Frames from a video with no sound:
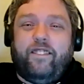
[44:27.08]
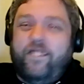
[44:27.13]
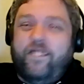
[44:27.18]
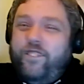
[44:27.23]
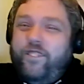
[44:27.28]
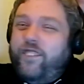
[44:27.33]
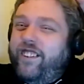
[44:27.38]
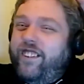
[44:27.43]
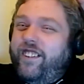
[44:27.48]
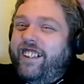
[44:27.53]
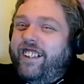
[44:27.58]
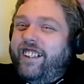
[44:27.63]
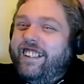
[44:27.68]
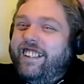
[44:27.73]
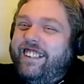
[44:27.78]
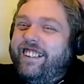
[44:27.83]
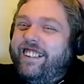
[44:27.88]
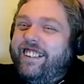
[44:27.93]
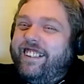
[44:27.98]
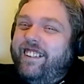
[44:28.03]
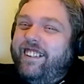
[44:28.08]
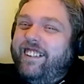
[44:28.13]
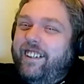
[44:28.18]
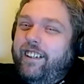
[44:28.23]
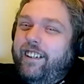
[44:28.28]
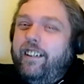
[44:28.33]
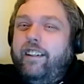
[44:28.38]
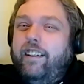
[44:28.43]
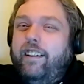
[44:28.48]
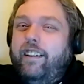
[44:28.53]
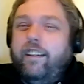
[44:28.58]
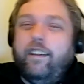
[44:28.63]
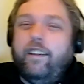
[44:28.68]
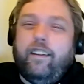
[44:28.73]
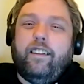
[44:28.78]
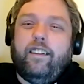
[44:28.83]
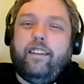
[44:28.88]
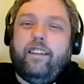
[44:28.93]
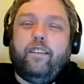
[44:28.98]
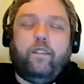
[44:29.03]
voice. Yeah.
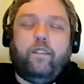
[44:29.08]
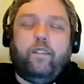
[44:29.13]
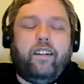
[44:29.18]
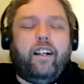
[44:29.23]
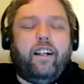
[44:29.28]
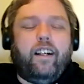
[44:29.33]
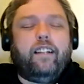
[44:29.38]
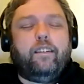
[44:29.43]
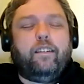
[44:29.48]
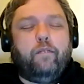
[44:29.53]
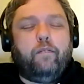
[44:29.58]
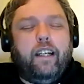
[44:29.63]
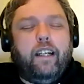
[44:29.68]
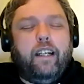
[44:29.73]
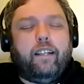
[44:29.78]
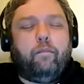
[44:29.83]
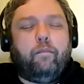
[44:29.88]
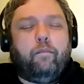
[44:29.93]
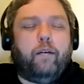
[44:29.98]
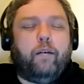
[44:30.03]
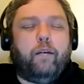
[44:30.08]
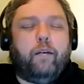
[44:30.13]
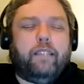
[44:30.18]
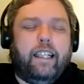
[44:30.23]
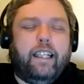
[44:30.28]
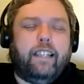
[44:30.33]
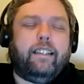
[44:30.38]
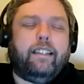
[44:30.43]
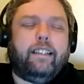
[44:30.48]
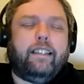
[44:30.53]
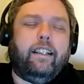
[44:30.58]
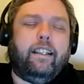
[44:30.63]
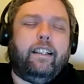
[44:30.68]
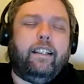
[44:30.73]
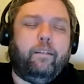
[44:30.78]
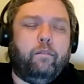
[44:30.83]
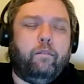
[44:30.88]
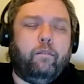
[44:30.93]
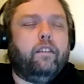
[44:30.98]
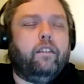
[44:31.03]
We got to Jamaican bobsled
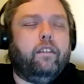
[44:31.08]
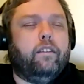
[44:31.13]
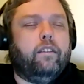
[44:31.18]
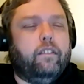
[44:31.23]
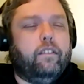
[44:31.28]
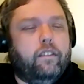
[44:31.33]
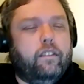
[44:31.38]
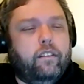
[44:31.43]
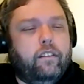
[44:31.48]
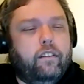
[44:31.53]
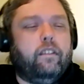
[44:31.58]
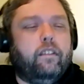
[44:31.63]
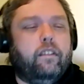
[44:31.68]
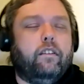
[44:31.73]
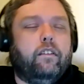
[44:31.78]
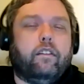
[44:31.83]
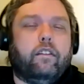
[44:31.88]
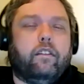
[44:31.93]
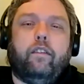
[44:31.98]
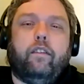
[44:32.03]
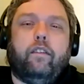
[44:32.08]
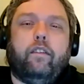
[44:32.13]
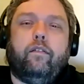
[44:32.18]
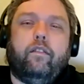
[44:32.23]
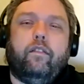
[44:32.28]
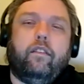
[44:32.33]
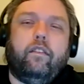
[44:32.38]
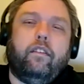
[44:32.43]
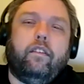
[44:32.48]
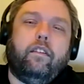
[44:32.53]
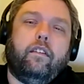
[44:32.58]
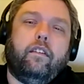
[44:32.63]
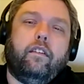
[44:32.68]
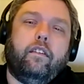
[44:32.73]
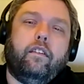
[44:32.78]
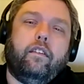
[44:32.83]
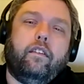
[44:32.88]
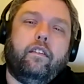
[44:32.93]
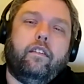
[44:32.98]
team. Sorry. Dude, yeah,